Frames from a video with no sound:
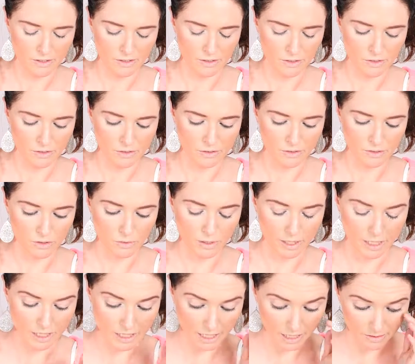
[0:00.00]
2
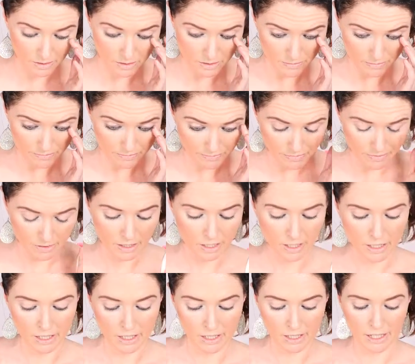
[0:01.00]
squared out.
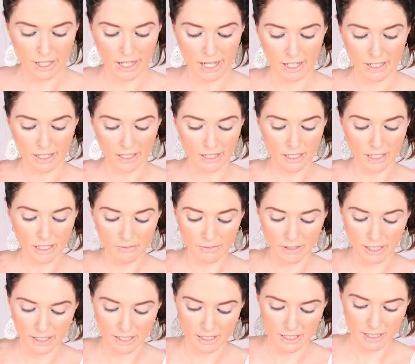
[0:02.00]
And again, we
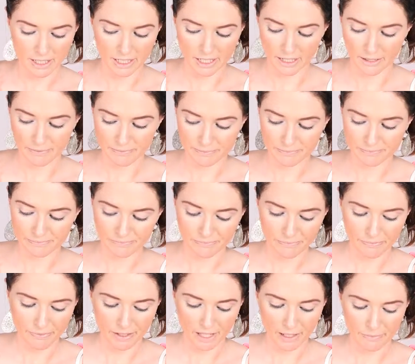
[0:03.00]
can see
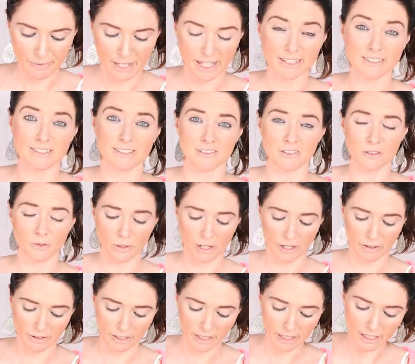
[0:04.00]
it makes a
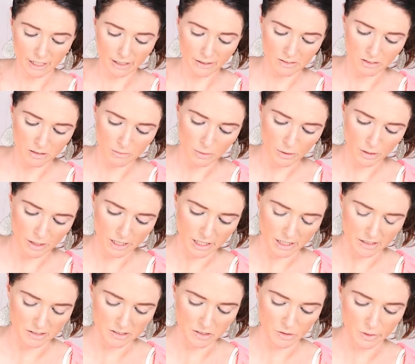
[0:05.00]
square again, so we put
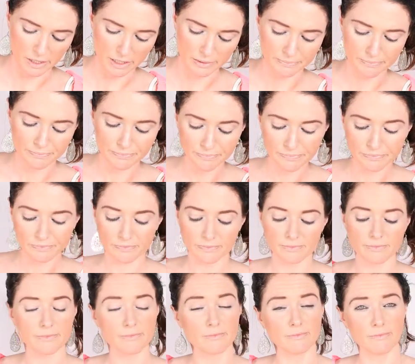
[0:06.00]
another square.
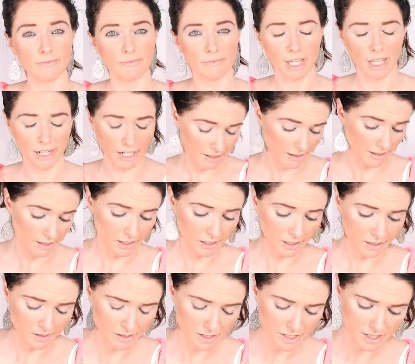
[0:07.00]
And at the
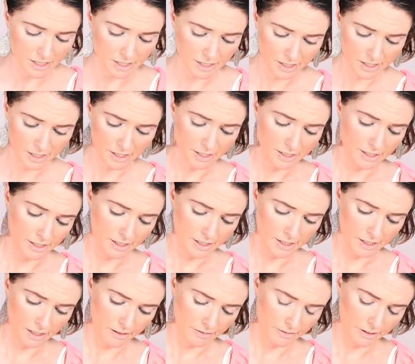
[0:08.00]
end,
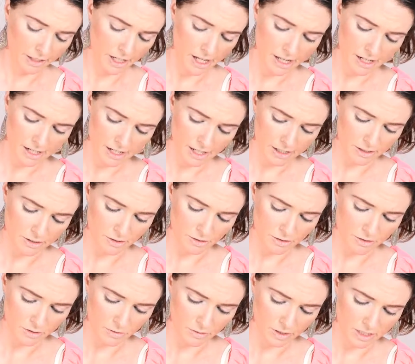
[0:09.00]
if we added our 2
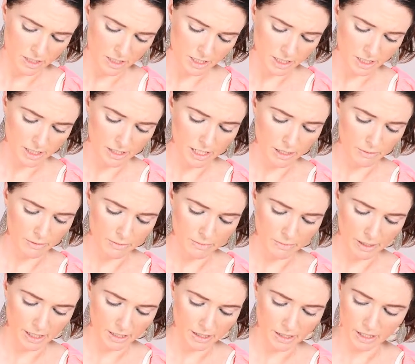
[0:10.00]
squares together, it would
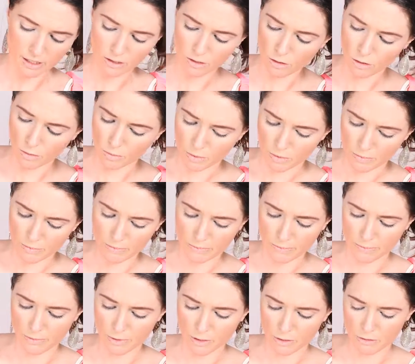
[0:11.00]
make a cube.
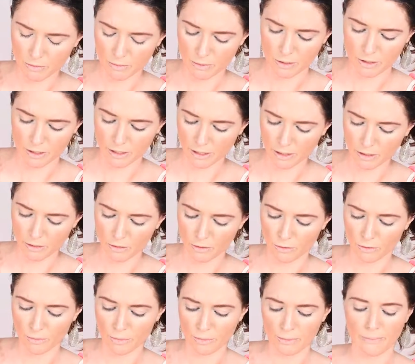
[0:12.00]
So we put a
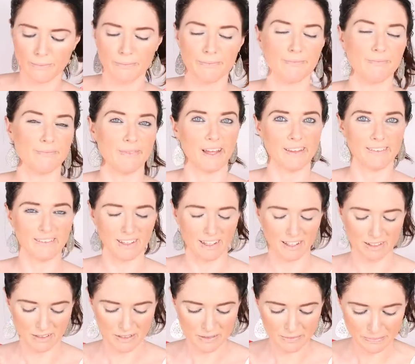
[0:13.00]
cube at the
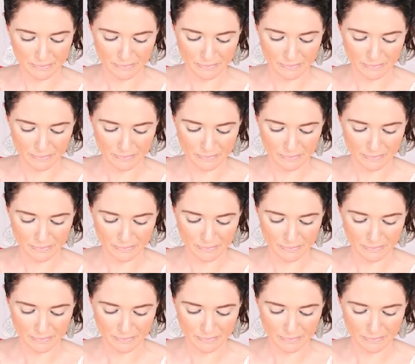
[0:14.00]
end.